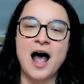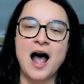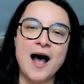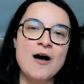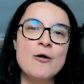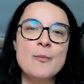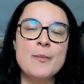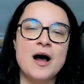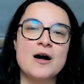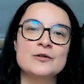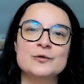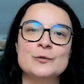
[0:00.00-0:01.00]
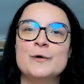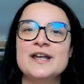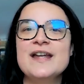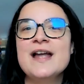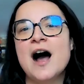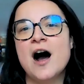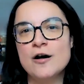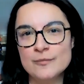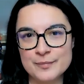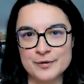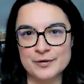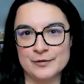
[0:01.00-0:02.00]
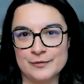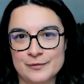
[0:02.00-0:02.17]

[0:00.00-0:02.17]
How about we help you